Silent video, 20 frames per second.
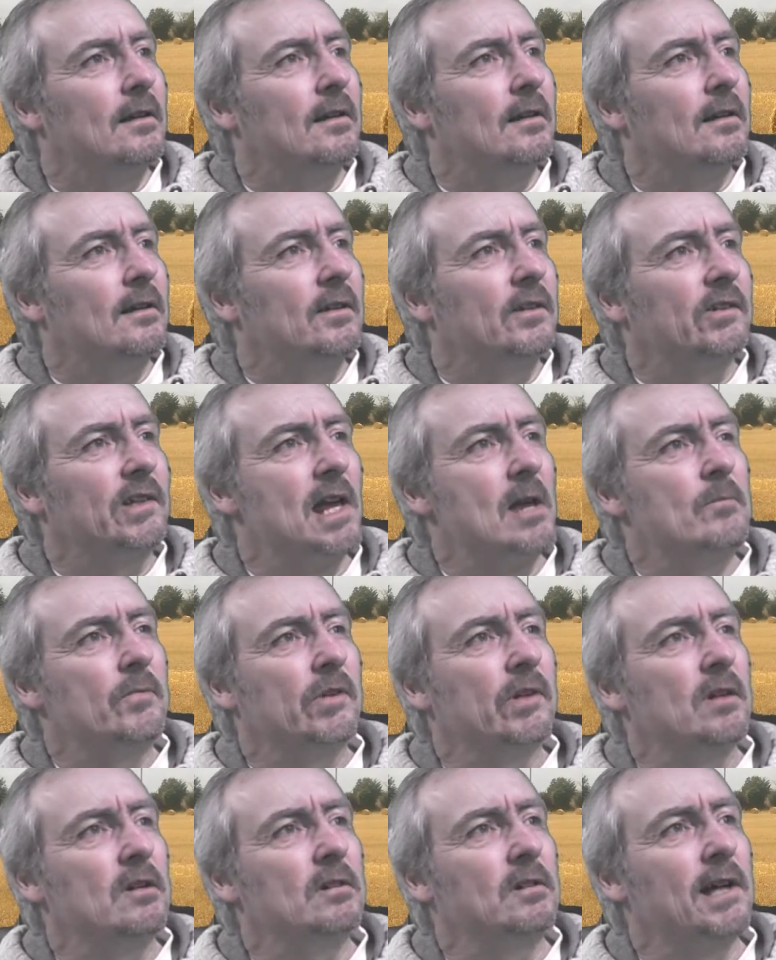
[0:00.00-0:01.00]

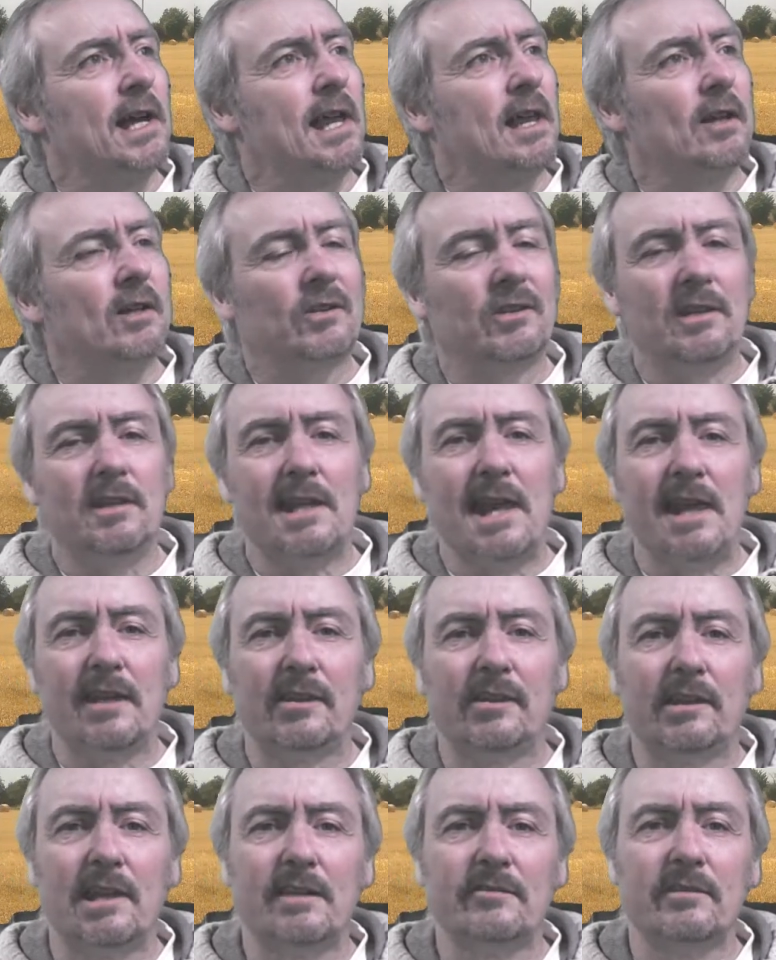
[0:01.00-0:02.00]
Samsung Galaxy
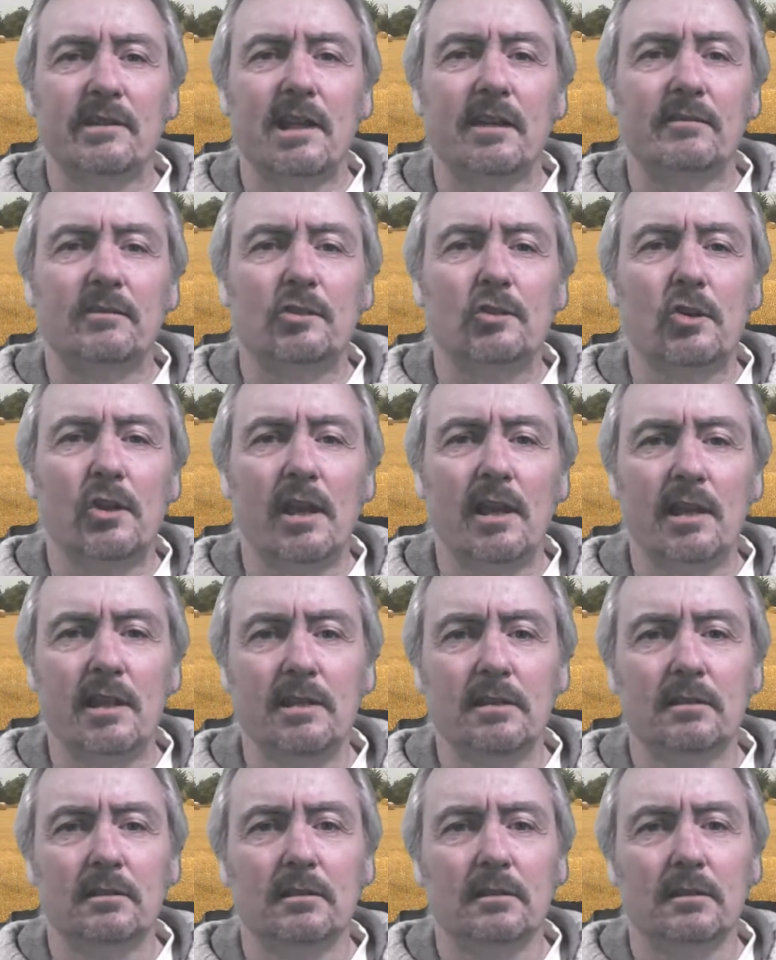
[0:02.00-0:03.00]
S7. How good are they?
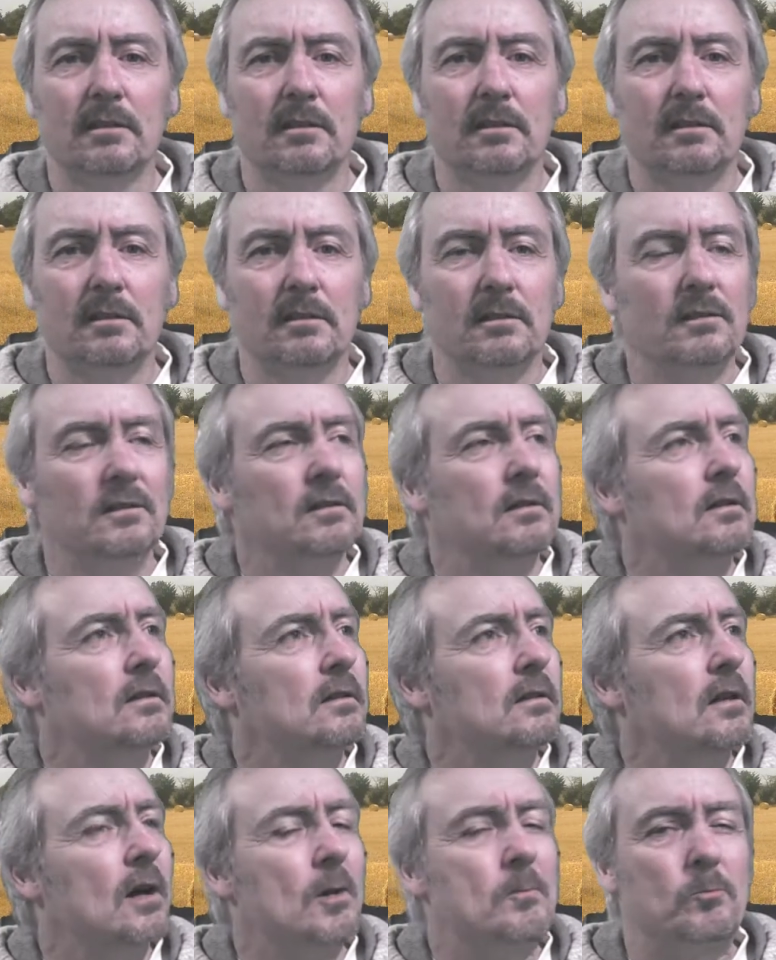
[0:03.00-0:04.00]

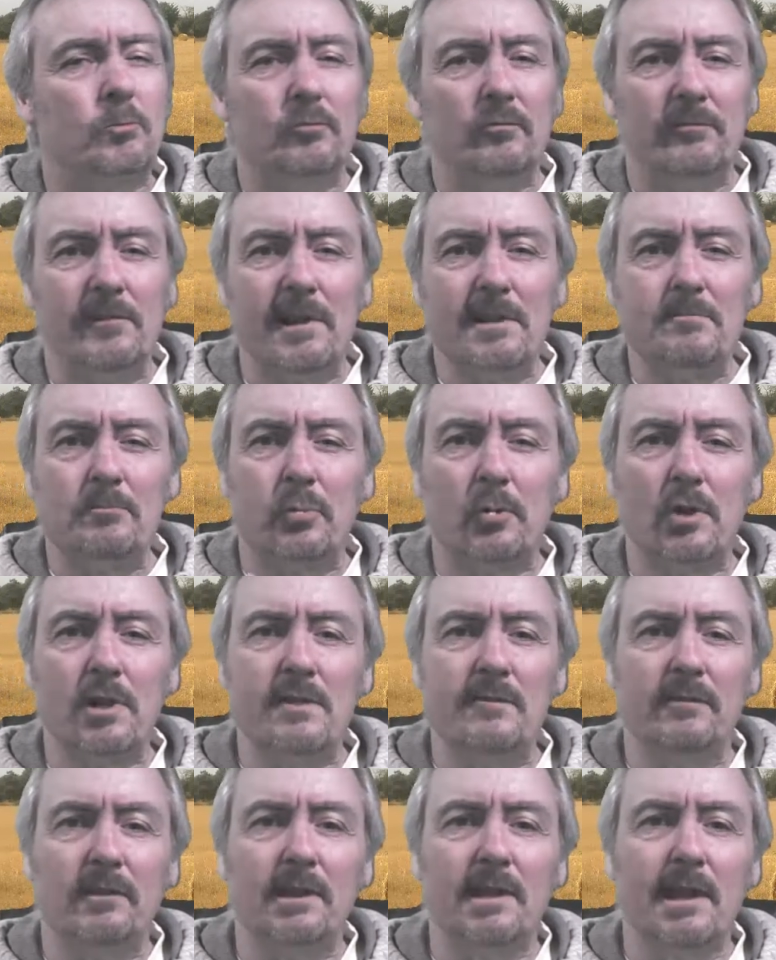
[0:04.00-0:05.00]
I very
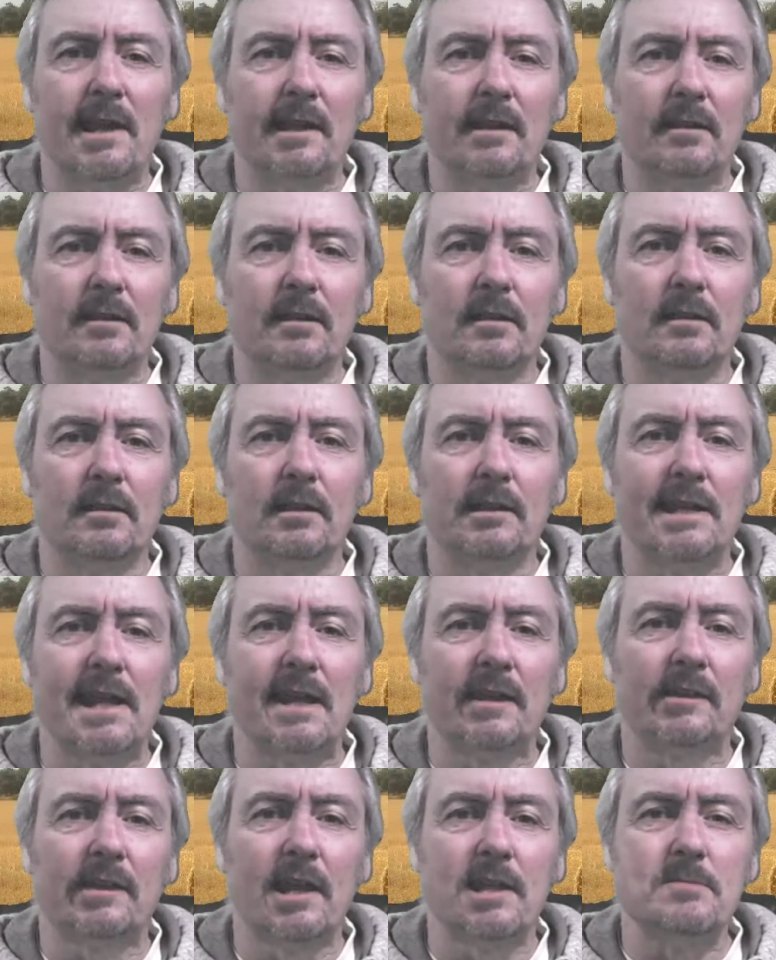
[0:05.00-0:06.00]
briefly had an
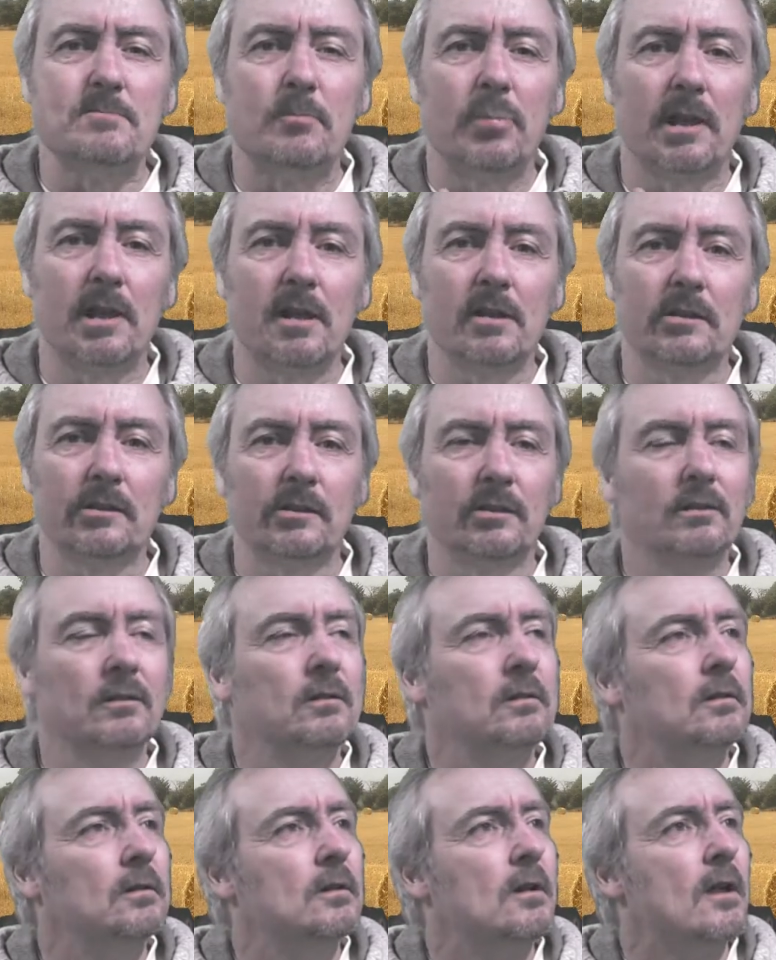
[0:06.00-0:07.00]
S8 Plus,
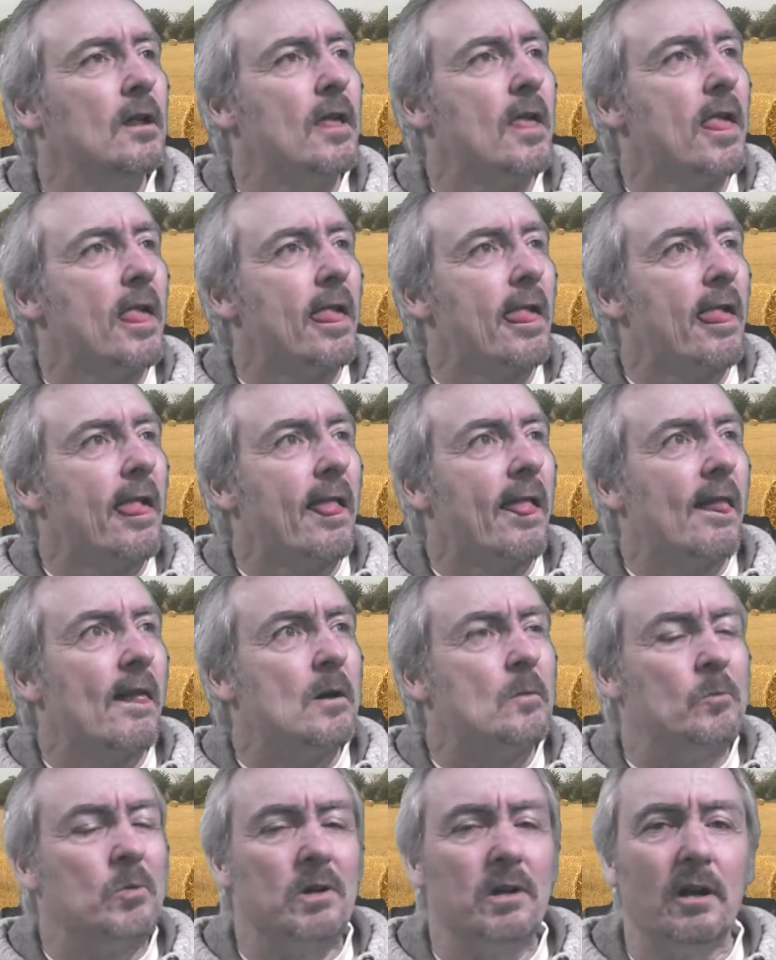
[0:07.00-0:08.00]

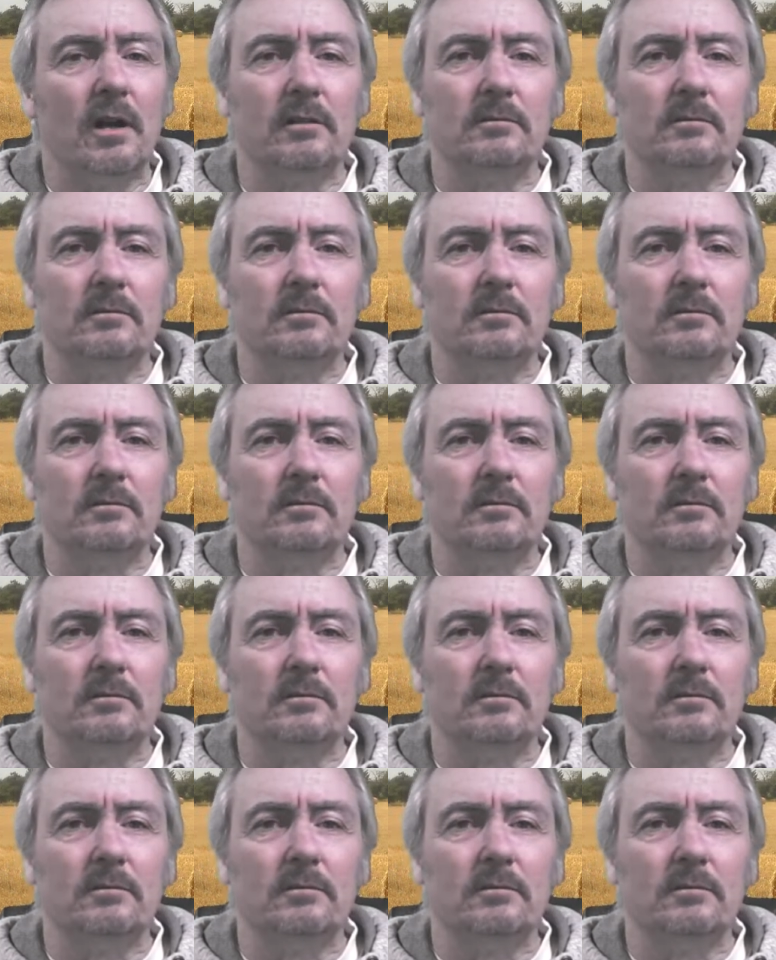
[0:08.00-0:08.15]
but